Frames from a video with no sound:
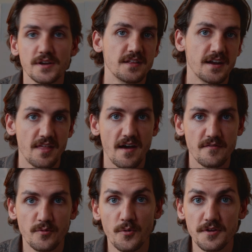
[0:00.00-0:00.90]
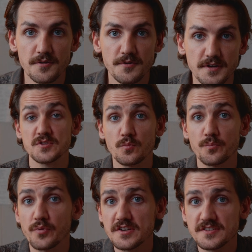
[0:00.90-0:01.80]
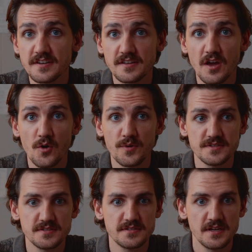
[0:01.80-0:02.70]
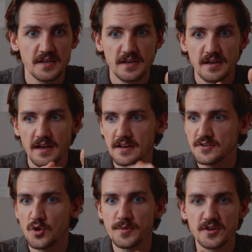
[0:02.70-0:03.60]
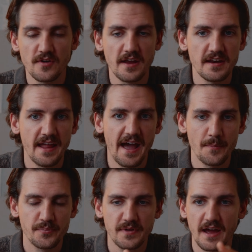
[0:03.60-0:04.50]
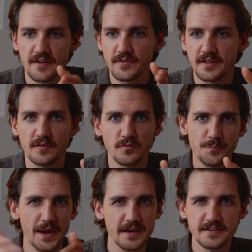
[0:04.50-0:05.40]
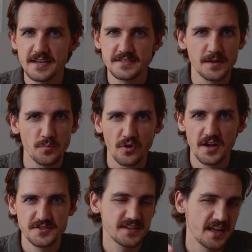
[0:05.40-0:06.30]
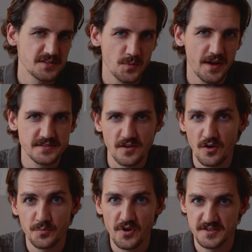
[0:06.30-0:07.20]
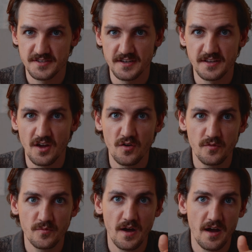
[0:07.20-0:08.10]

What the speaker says: a lot of that for you. So Project Indigo is an Adobe created app, kind of like a beta testing project, hence why it's called Project Indigo,